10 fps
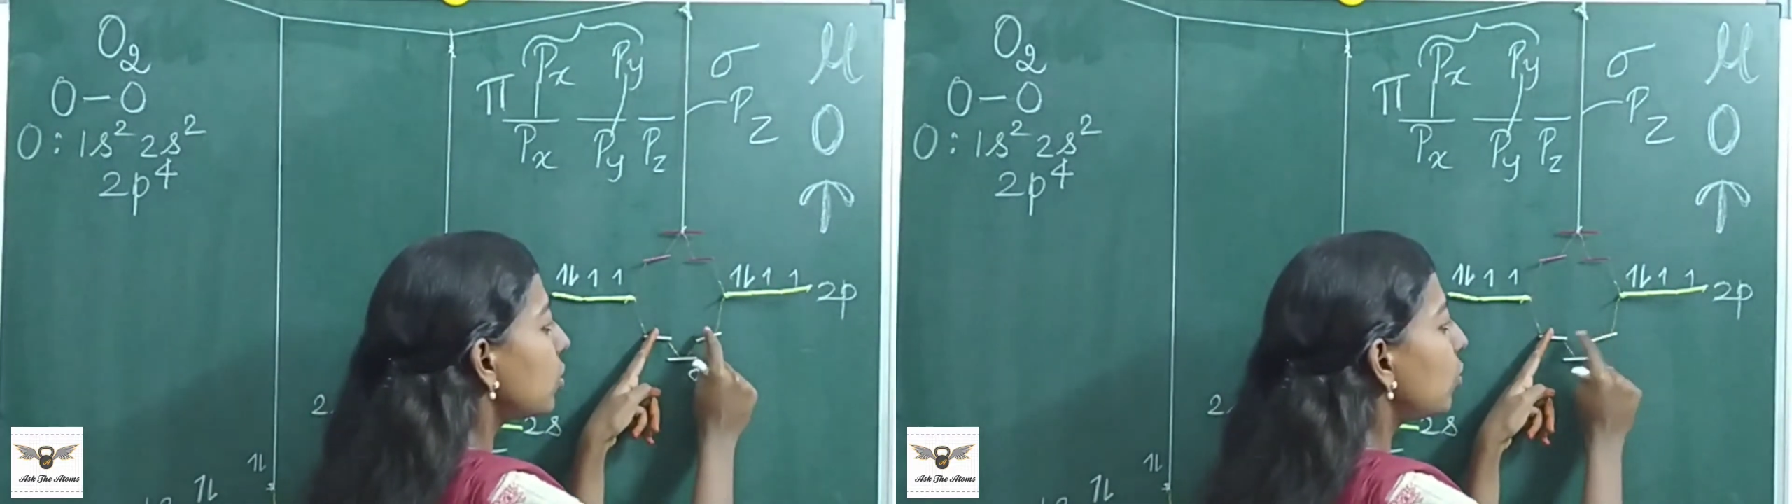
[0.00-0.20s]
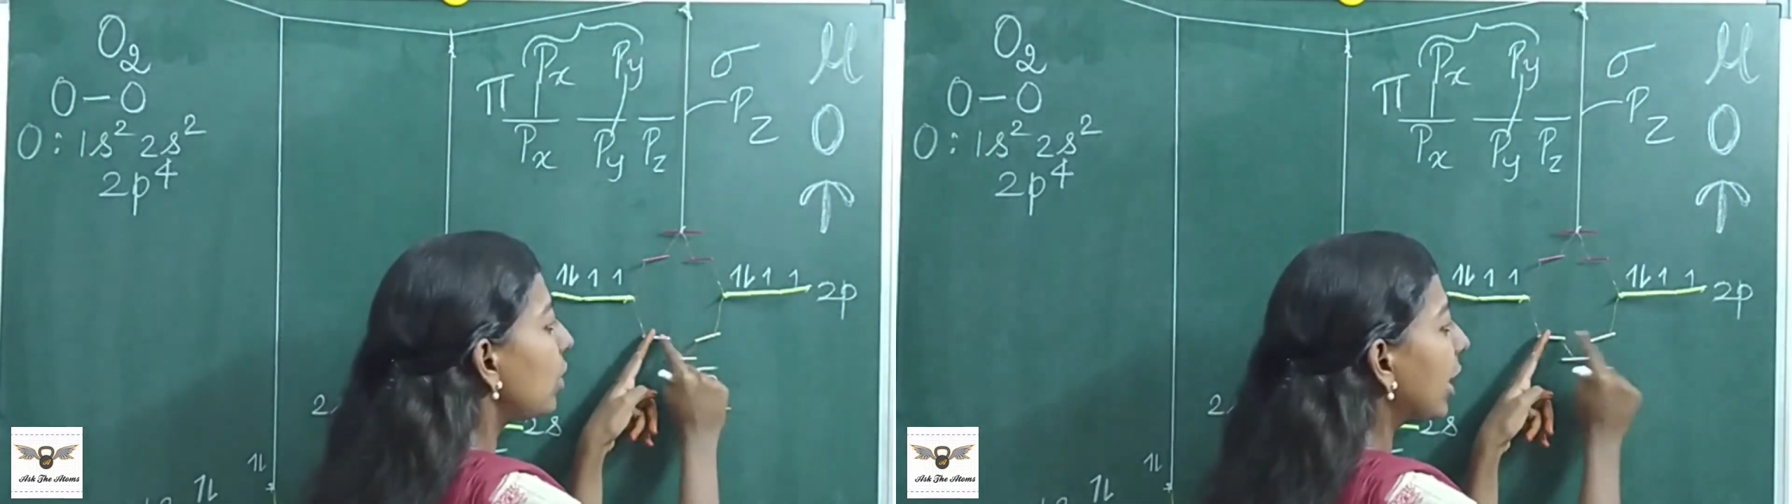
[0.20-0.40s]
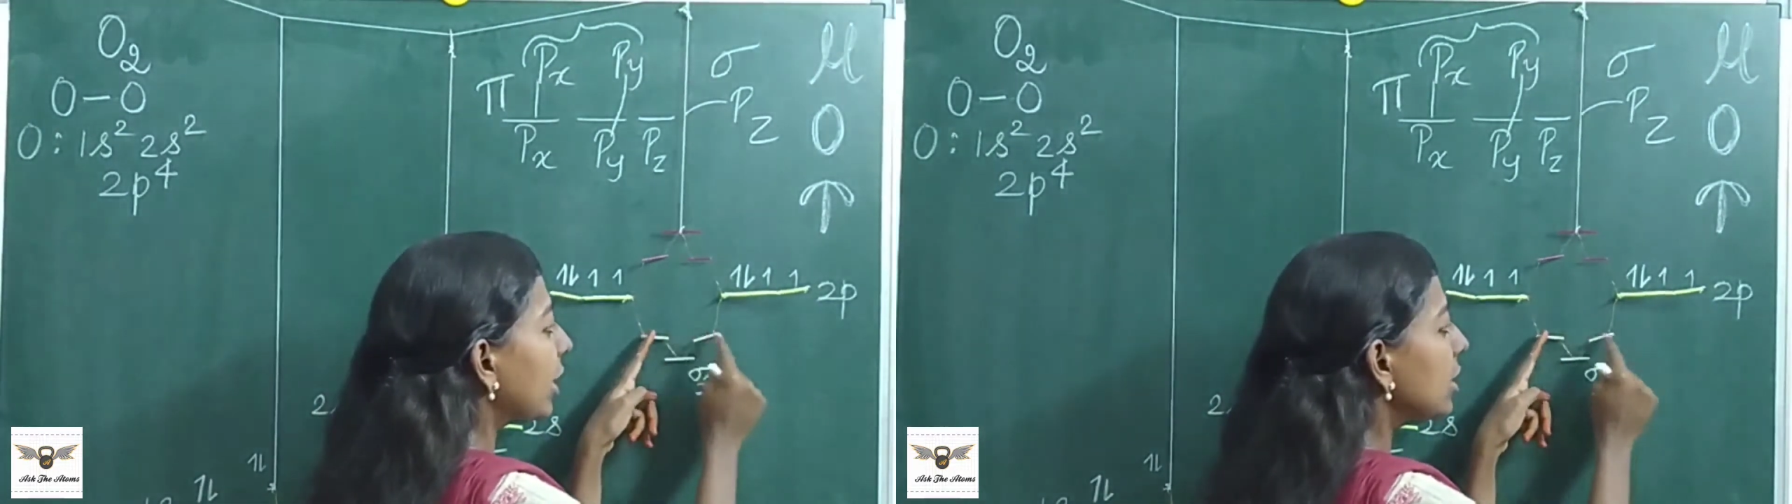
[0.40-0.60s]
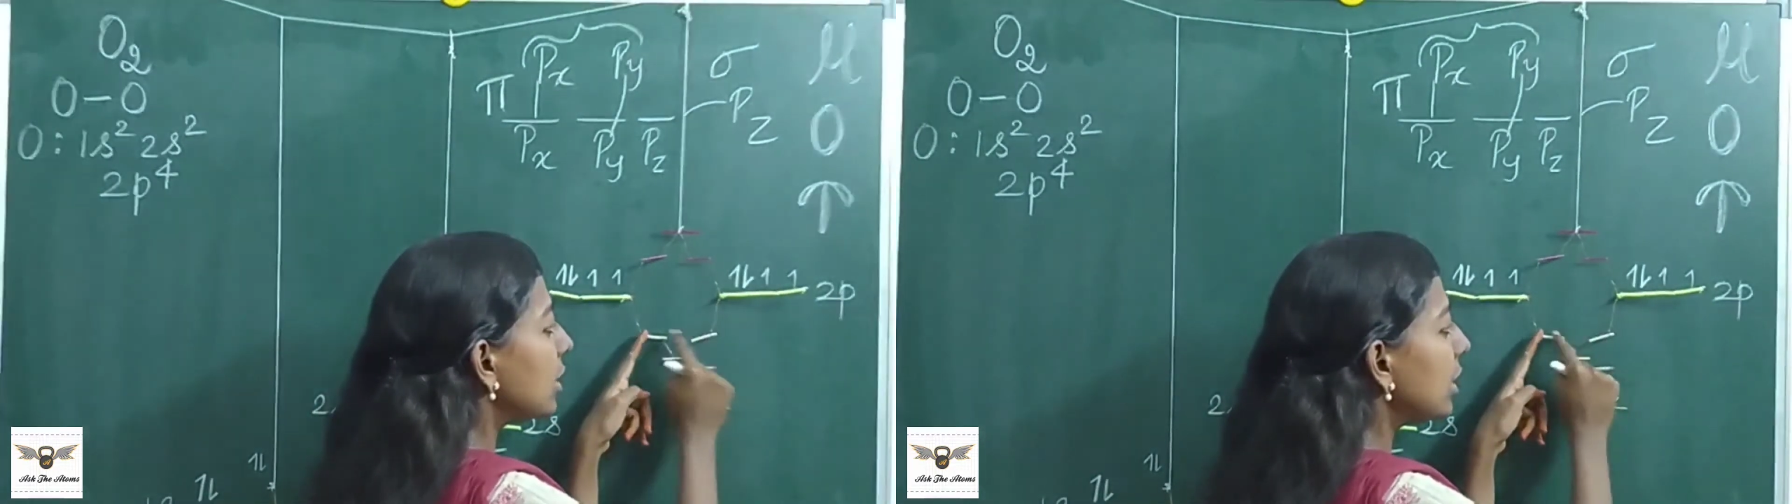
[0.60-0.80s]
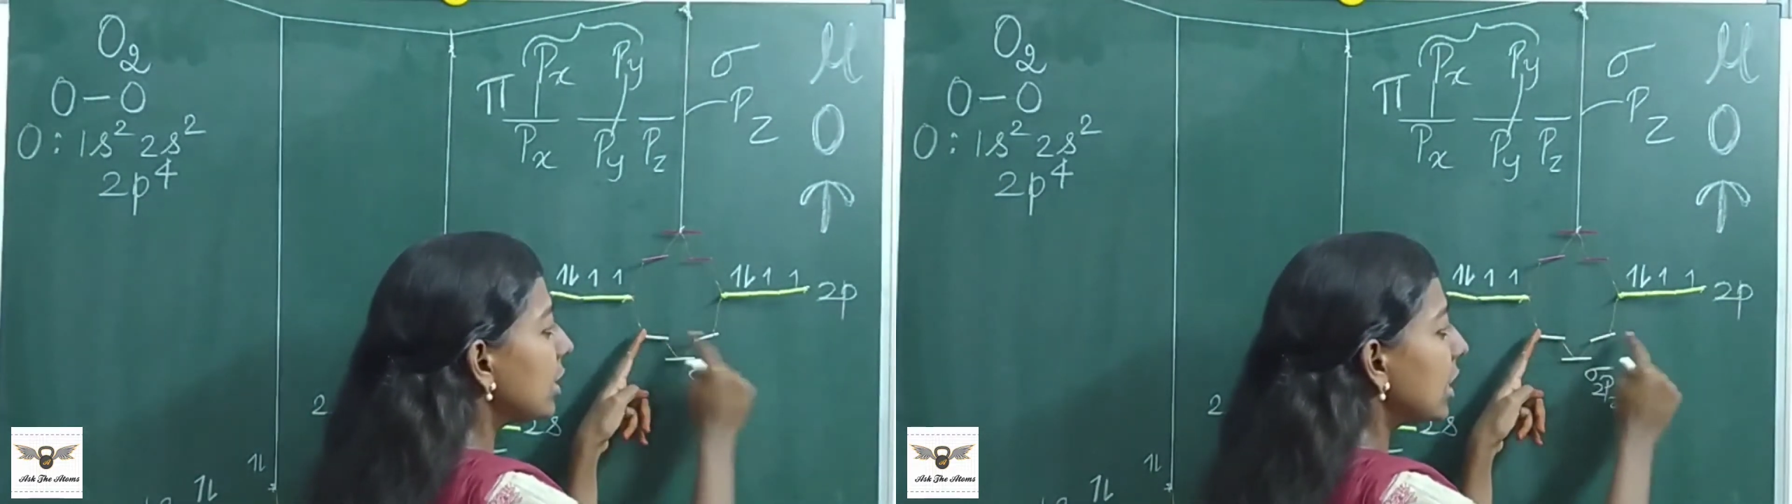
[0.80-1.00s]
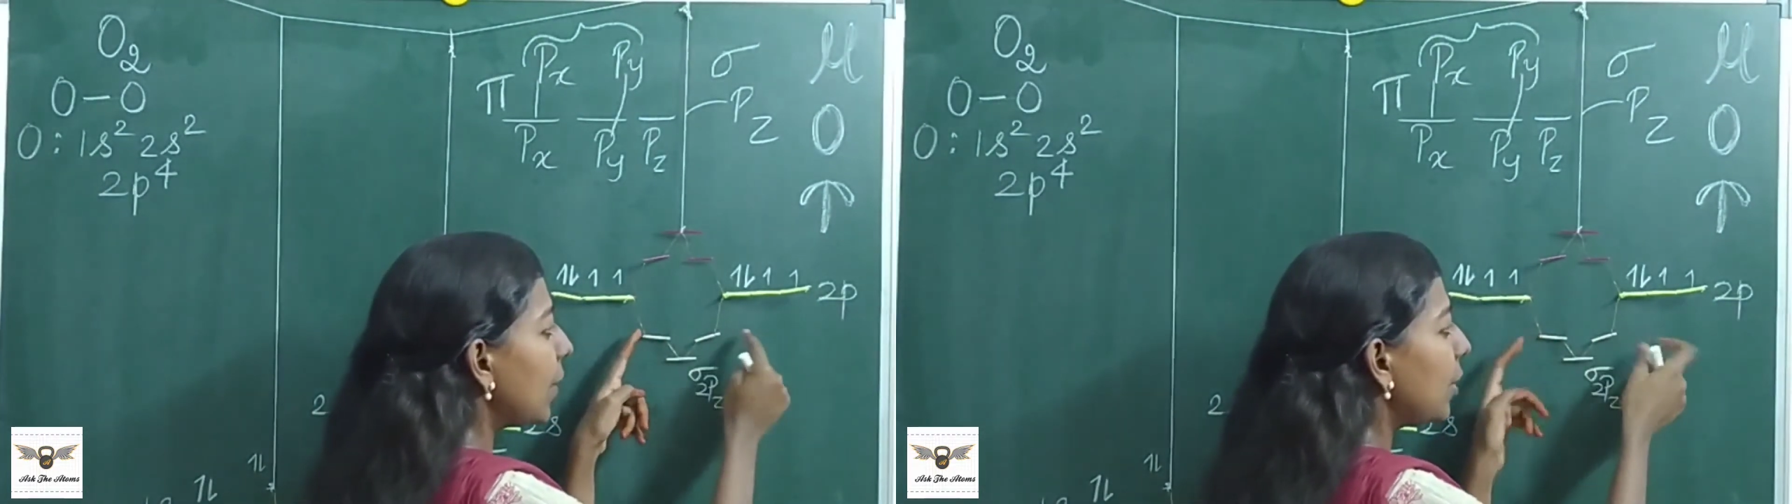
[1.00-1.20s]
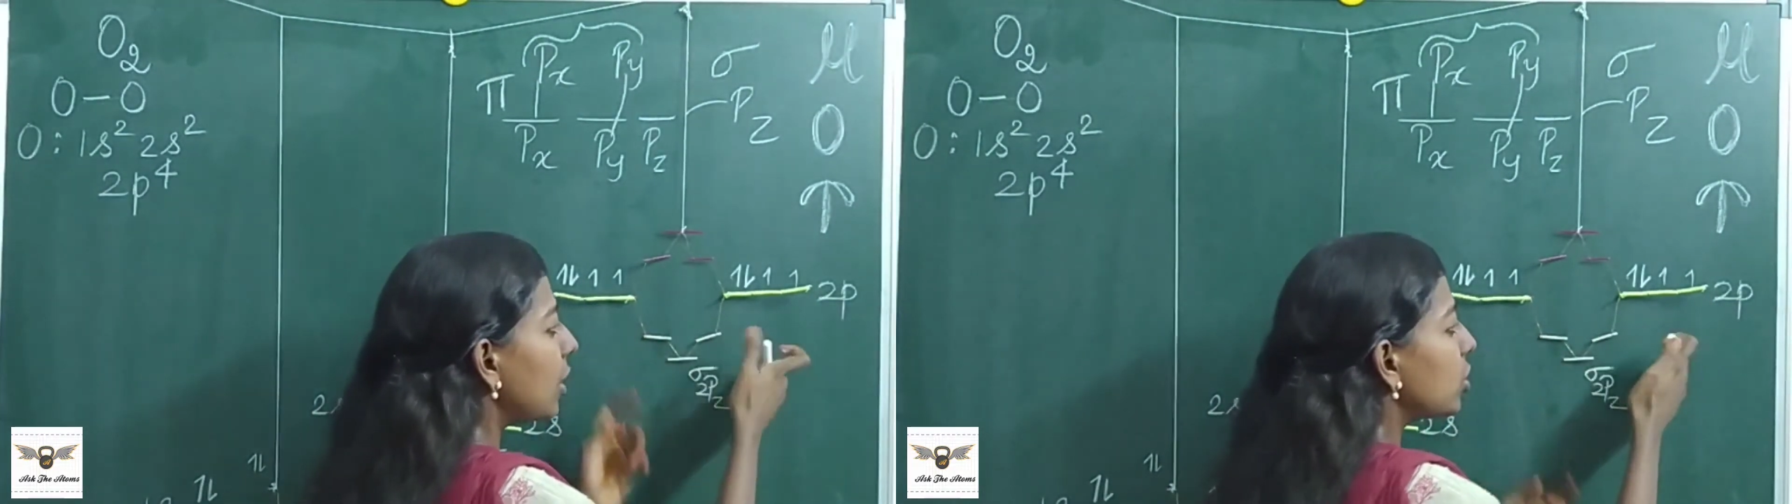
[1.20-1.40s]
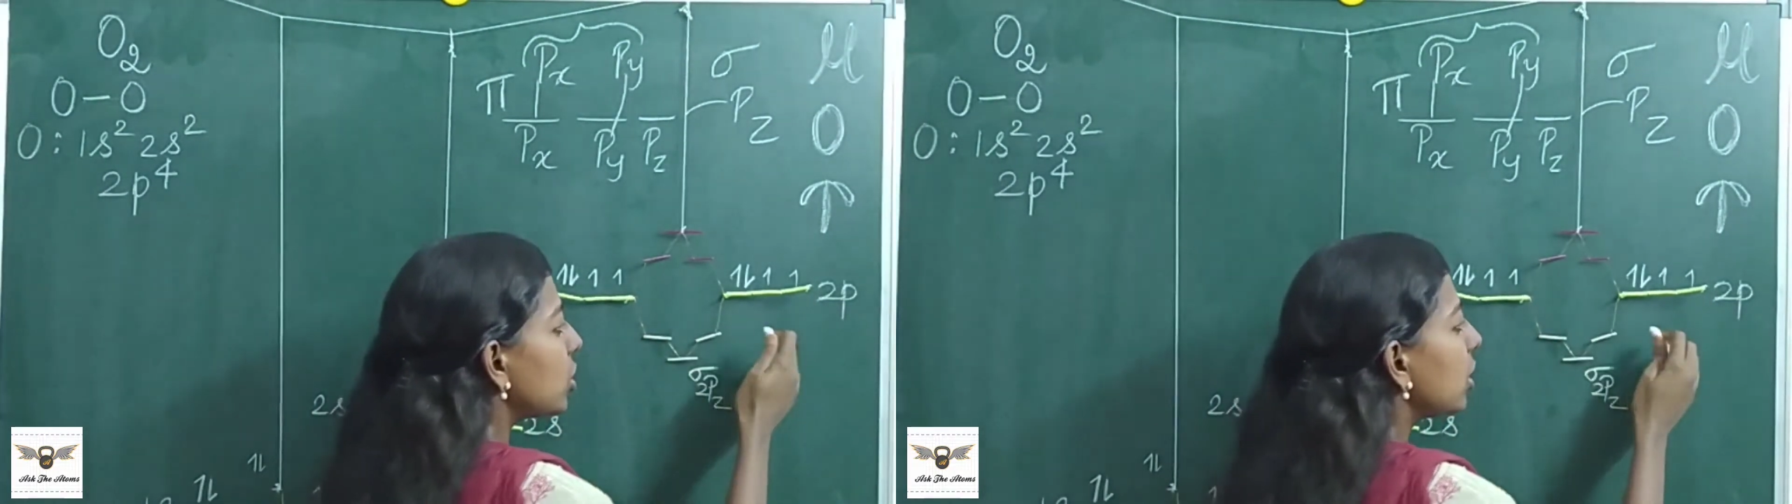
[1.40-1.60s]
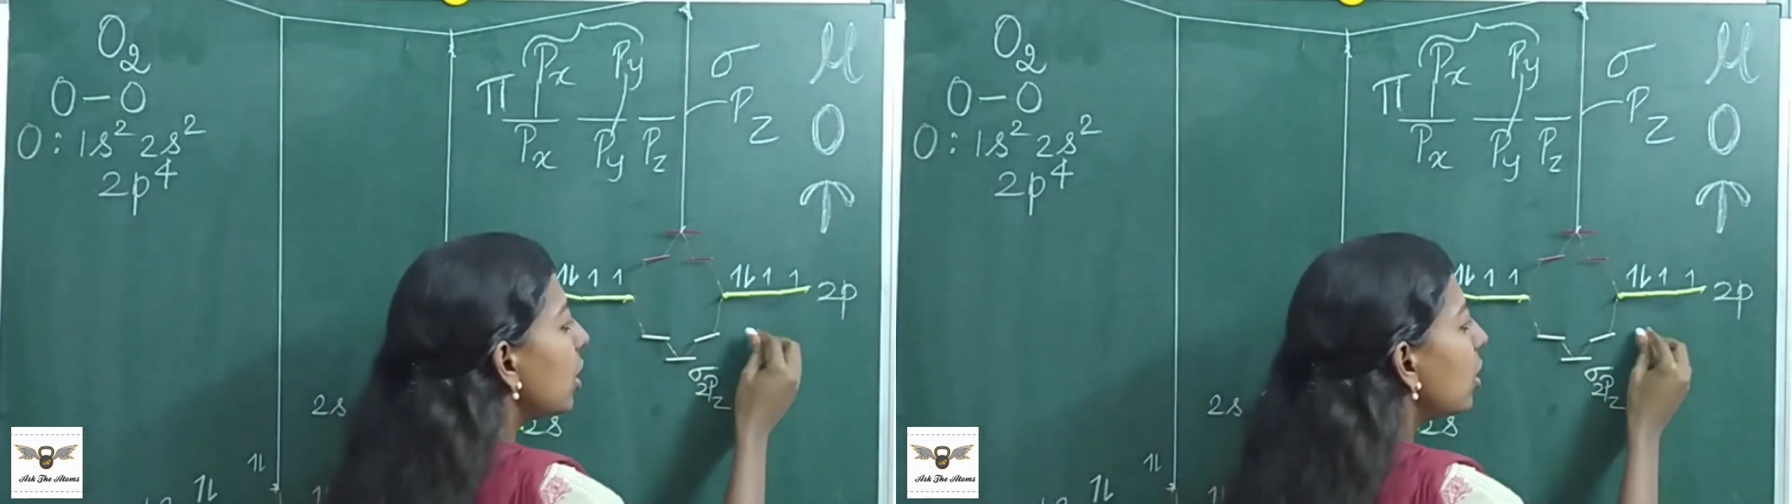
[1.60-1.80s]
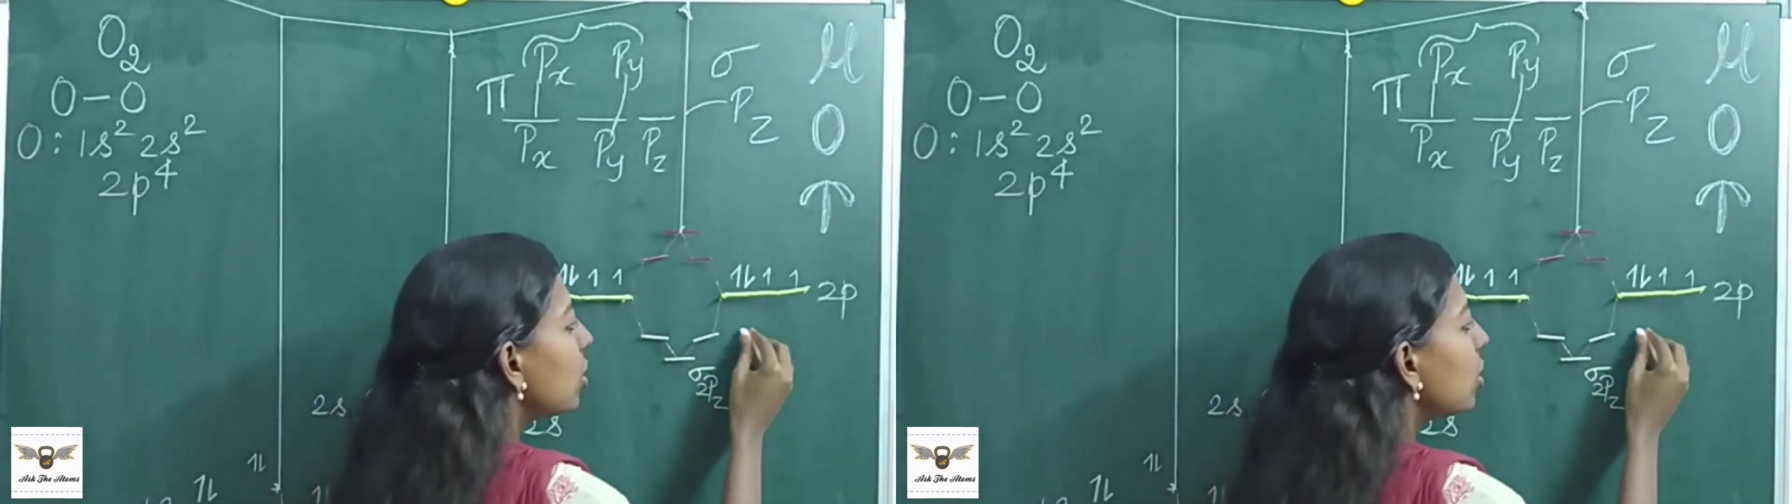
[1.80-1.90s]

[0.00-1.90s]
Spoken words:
two lines in the same energy.